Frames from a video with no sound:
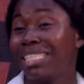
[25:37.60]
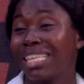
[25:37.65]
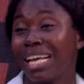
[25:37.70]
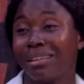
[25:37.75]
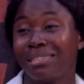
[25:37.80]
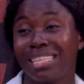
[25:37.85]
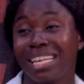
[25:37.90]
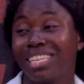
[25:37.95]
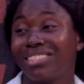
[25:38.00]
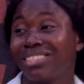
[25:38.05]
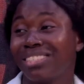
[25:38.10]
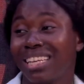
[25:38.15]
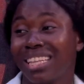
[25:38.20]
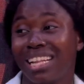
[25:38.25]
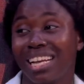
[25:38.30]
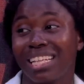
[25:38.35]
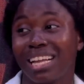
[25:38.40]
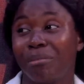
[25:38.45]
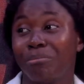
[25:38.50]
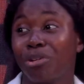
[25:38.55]
times they are treated
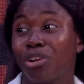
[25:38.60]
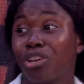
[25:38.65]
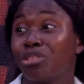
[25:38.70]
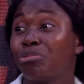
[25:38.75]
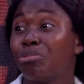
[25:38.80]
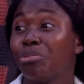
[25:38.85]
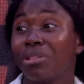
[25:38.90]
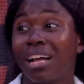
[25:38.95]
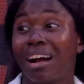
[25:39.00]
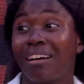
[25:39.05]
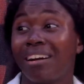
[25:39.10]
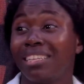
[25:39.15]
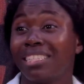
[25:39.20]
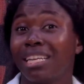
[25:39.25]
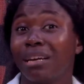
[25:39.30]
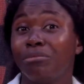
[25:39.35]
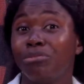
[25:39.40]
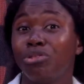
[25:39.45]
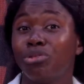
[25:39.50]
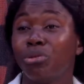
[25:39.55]
like that because people around
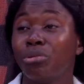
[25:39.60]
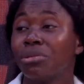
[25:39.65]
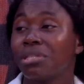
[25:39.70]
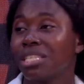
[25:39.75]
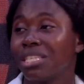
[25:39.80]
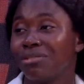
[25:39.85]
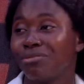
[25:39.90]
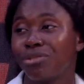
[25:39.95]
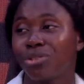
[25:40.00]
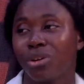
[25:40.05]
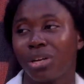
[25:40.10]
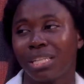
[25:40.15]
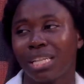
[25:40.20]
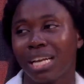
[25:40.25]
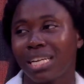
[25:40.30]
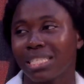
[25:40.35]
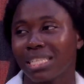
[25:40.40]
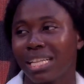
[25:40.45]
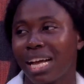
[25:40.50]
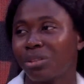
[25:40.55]
them don't even
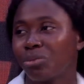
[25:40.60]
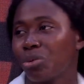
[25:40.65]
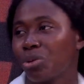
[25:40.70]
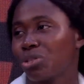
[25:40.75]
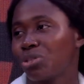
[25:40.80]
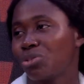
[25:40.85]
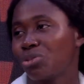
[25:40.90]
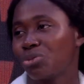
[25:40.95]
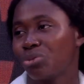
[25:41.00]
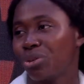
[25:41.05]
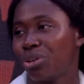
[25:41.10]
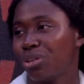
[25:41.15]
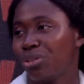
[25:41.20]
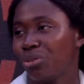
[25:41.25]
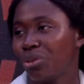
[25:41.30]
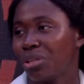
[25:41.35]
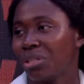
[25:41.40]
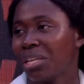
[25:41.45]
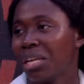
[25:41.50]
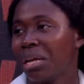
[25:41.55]
understand what is going
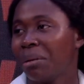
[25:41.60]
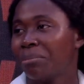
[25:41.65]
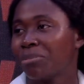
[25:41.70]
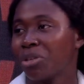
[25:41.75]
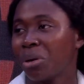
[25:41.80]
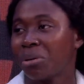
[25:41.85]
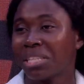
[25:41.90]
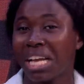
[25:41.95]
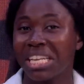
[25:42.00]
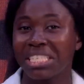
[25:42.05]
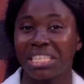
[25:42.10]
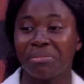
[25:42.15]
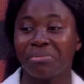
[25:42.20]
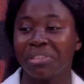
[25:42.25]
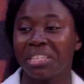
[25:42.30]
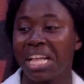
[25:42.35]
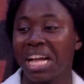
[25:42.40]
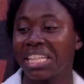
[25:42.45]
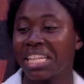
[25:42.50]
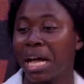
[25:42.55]
on. Sometimes they
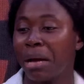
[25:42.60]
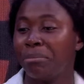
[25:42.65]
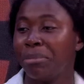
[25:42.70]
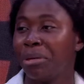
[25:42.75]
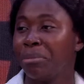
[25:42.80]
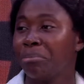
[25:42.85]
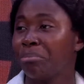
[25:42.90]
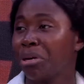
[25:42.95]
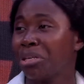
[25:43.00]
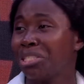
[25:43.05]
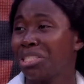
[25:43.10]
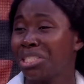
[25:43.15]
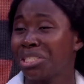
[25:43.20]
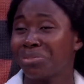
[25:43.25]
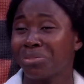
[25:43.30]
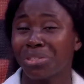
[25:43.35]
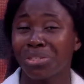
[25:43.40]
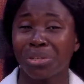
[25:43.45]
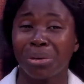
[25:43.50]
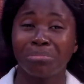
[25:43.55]
feel that they are being punished
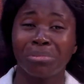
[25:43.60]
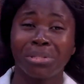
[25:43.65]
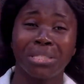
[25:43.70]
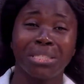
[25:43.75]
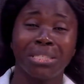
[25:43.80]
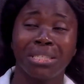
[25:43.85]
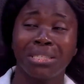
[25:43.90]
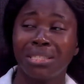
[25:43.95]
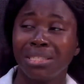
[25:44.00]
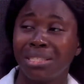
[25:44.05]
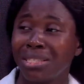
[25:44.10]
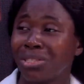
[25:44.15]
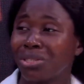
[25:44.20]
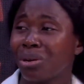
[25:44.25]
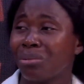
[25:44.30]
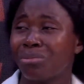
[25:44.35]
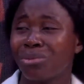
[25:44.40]
for something they did.